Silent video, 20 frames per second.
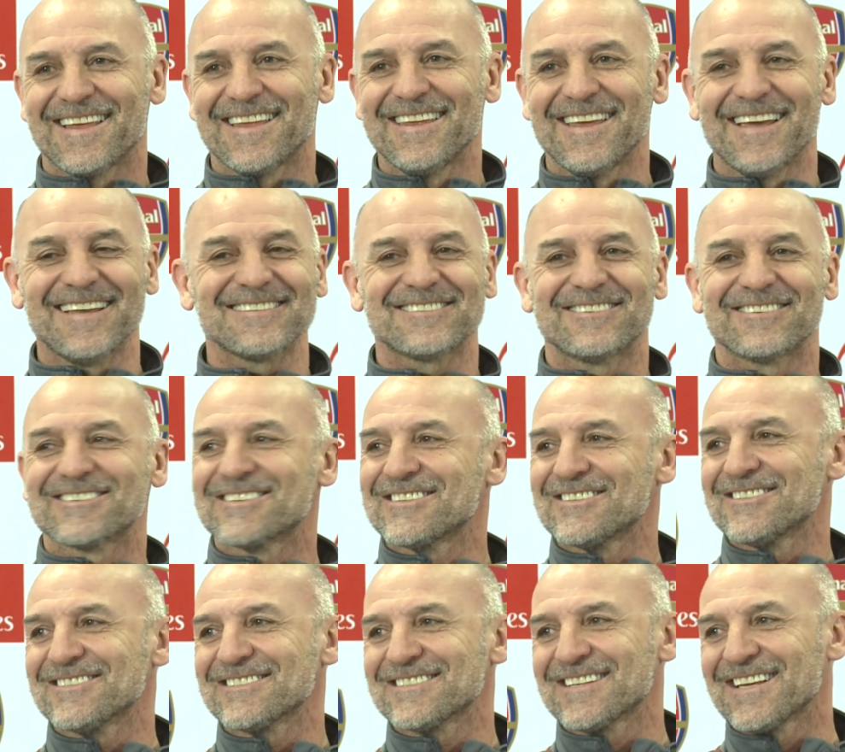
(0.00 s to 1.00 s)
Yes, of
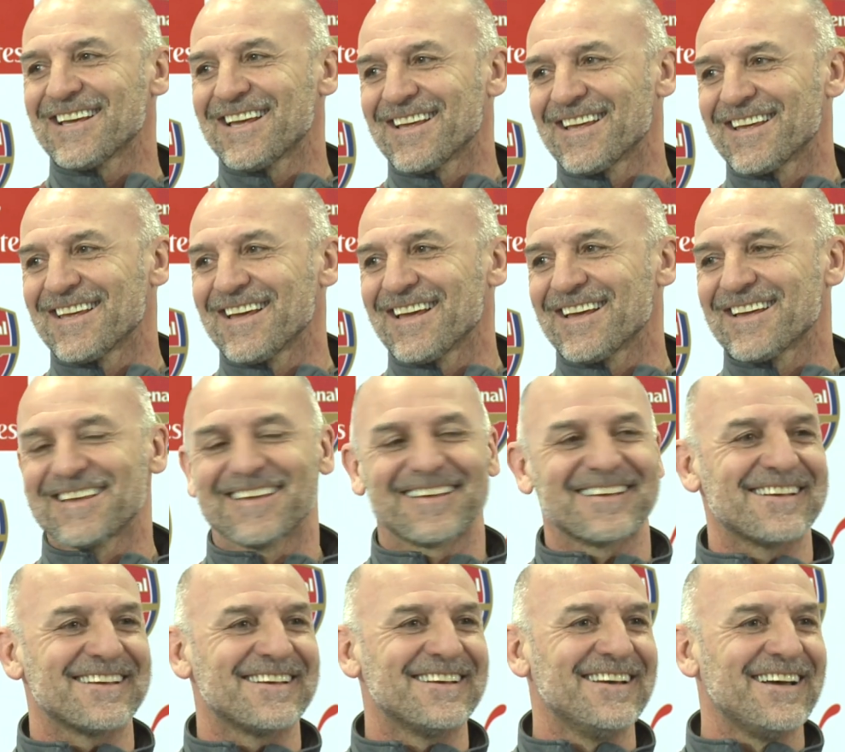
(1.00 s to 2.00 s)
course. Yeah,
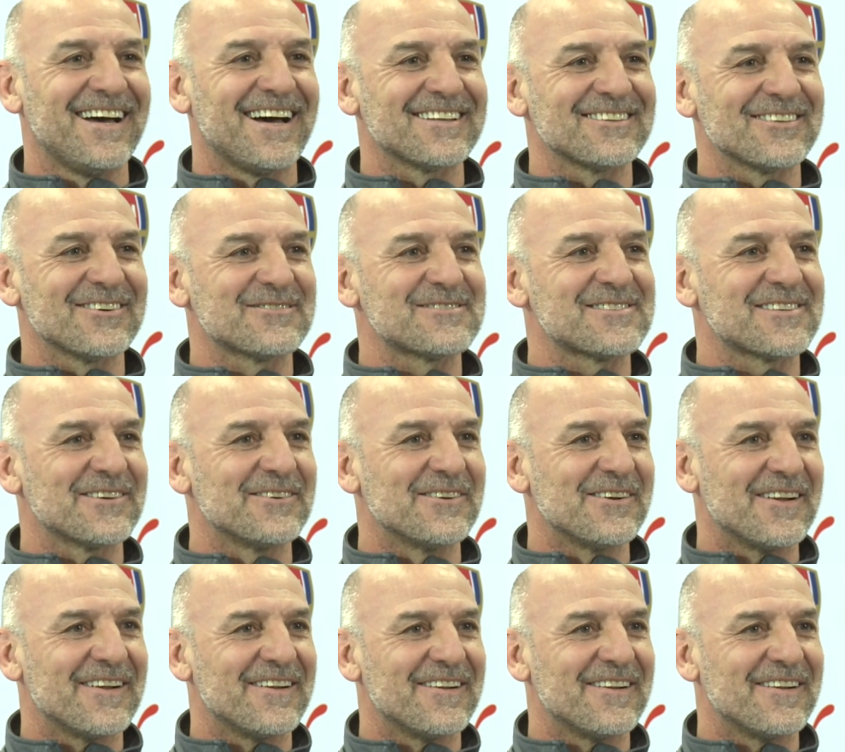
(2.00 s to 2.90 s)
I'd love to.